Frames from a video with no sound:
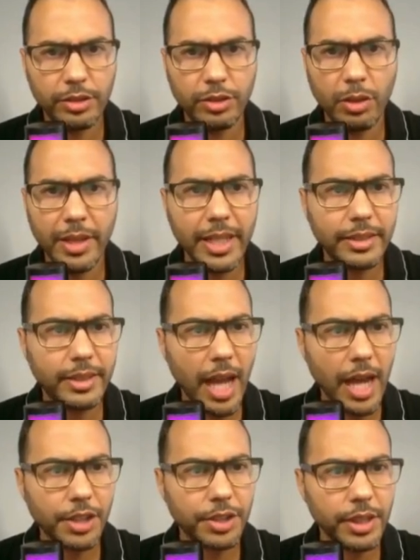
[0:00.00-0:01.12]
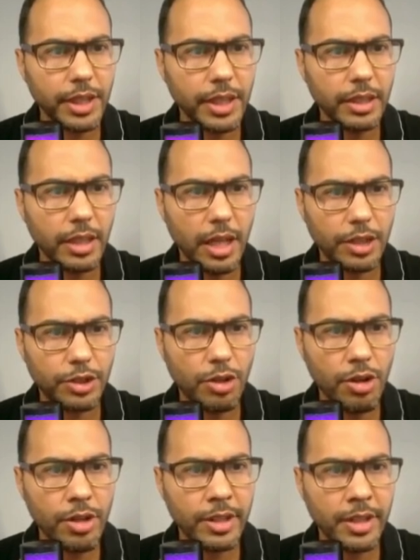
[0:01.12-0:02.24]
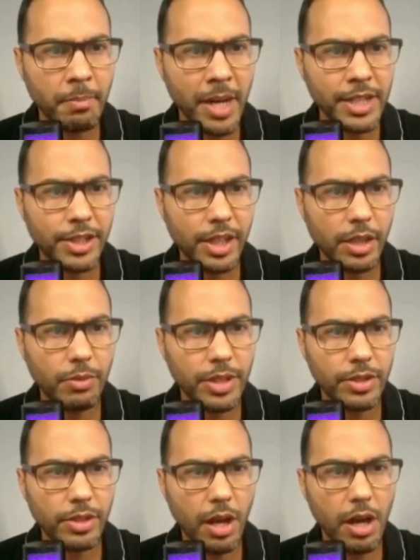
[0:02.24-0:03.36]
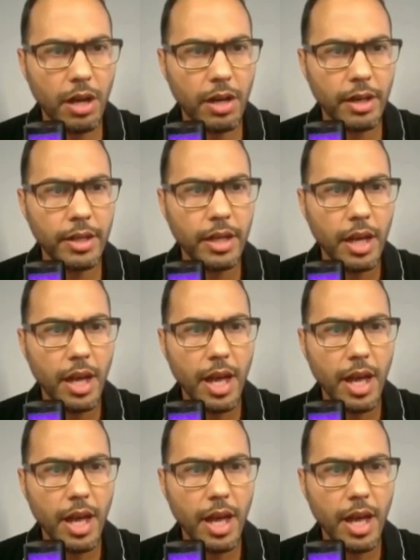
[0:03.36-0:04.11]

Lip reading: let's actually turn the mine sequence on,